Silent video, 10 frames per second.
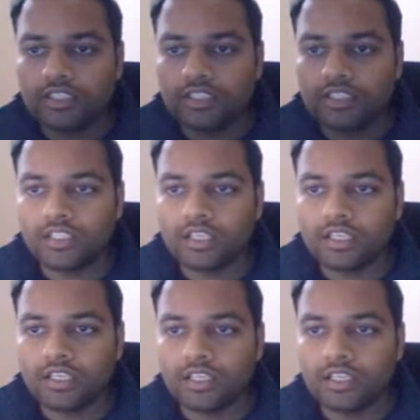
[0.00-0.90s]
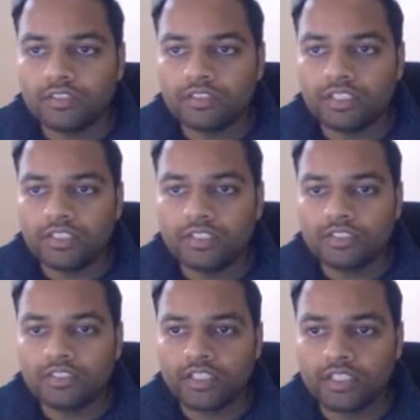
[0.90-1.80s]
side I have a right
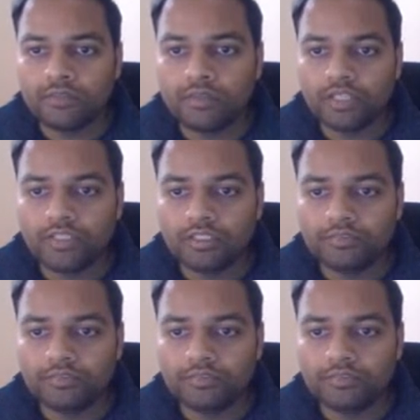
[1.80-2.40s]
sidebar.